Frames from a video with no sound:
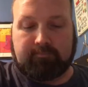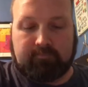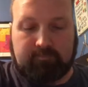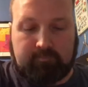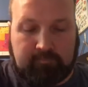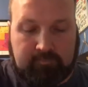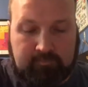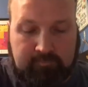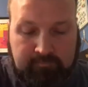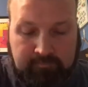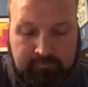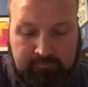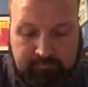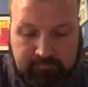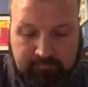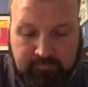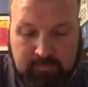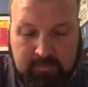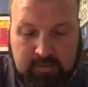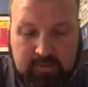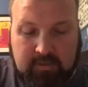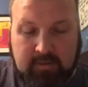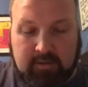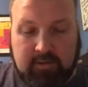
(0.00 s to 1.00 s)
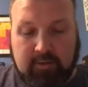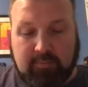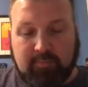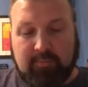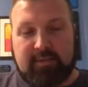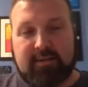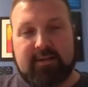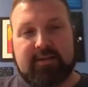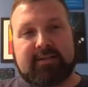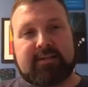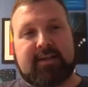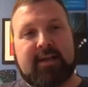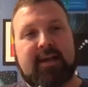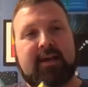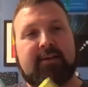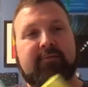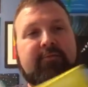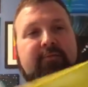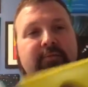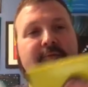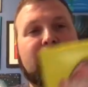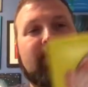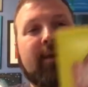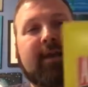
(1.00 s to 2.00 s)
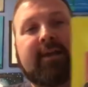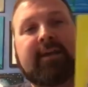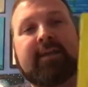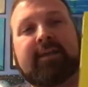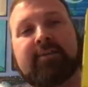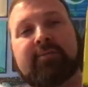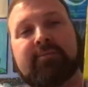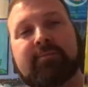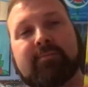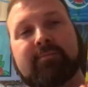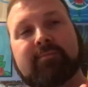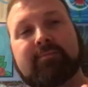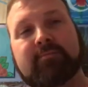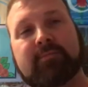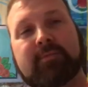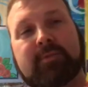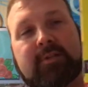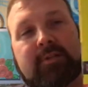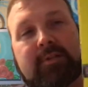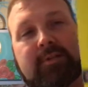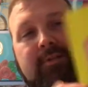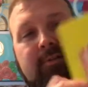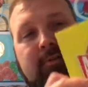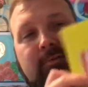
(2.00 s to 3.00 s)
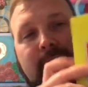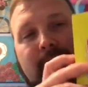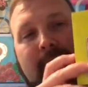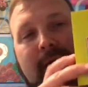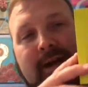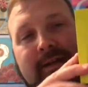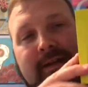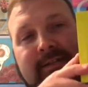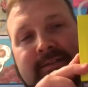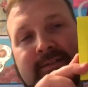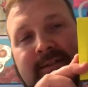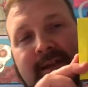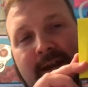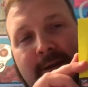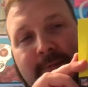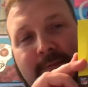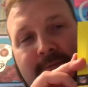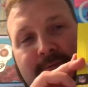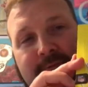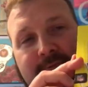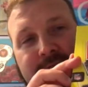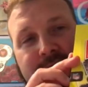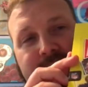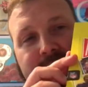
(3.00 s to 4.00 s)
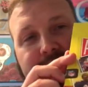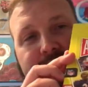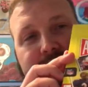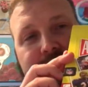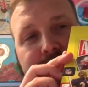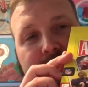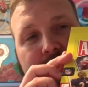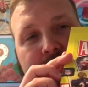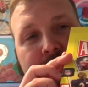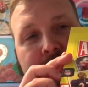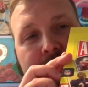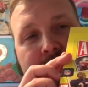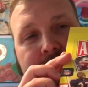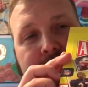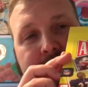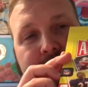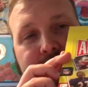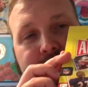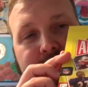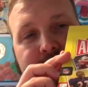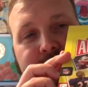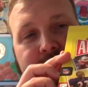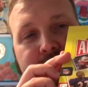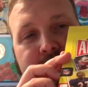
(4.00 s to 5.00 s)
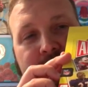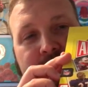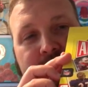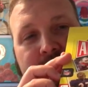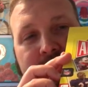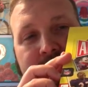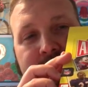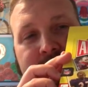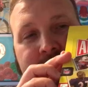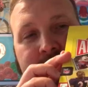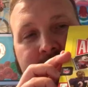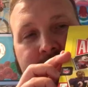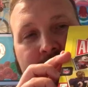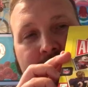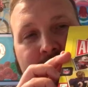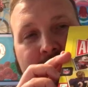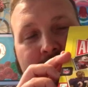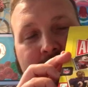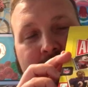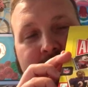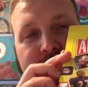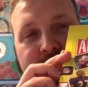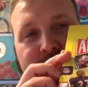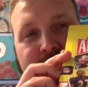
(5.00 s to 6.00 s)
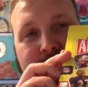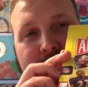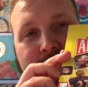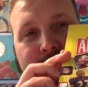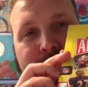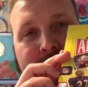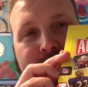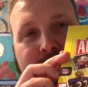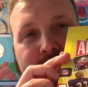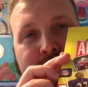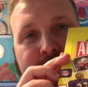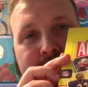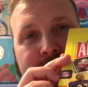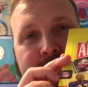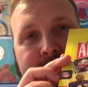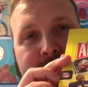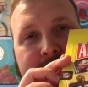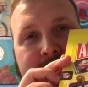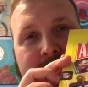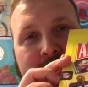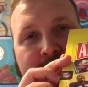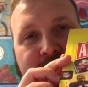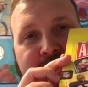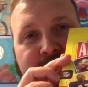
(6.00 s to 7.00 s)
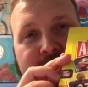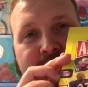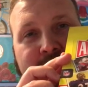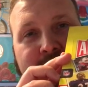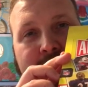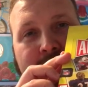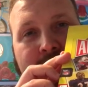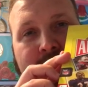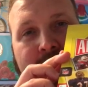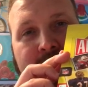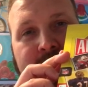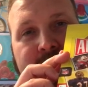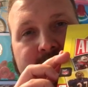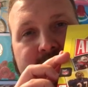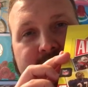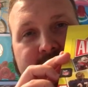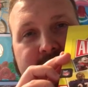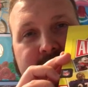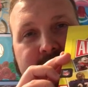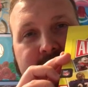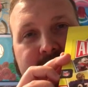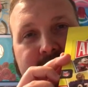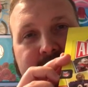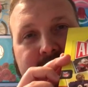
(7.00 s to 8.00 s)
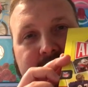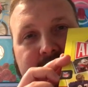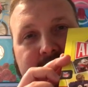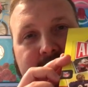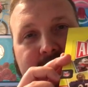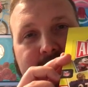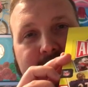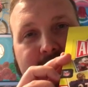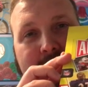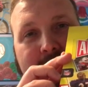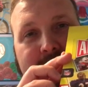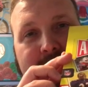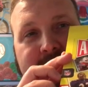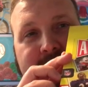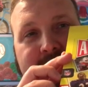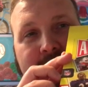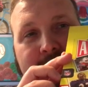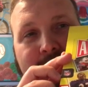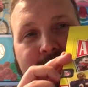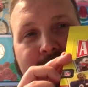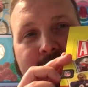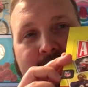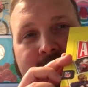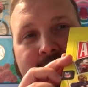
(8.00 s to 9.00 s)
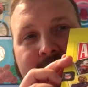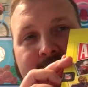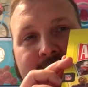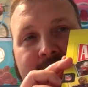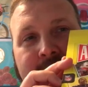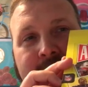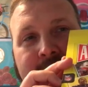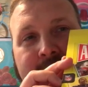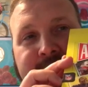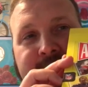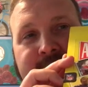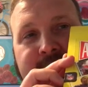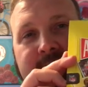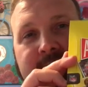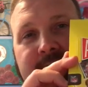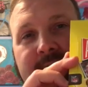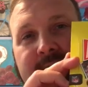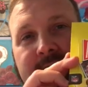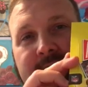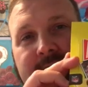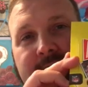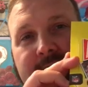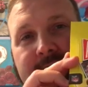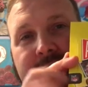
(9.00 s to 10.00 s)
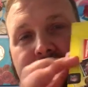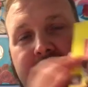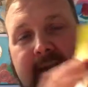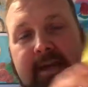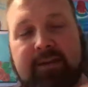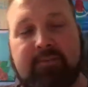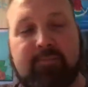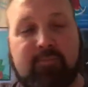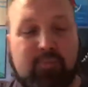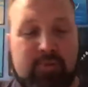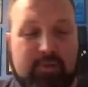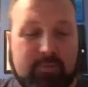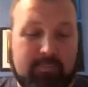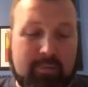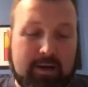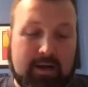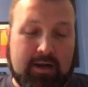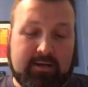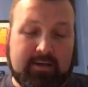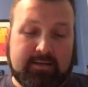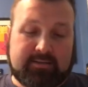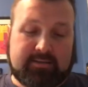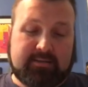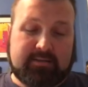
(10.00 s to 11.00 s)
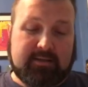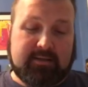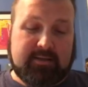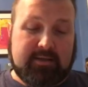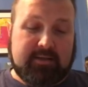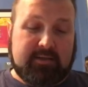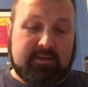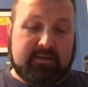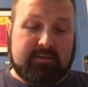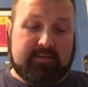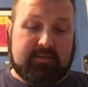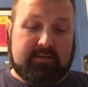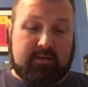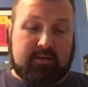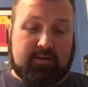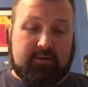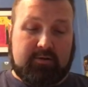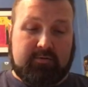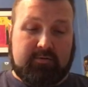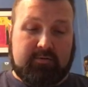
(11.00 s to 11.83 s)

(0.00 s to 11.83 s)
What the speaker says: But these have random box toppers. They're not in every box, but I pulled an Alfred Morris box topper autograph out of one box. So,